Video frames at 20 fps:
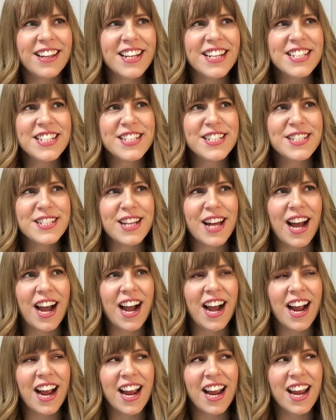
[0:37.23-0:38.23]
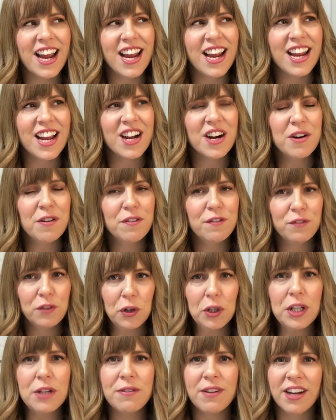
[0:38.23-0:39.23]
this, I
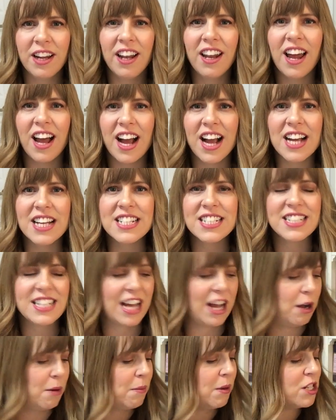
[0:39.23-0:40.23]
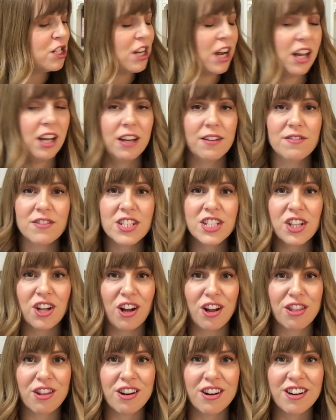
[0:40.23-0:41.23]
fully realized how much I love this
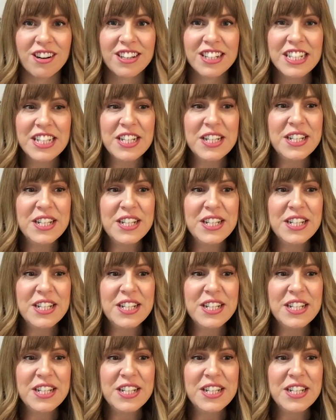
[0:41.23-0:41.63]
author.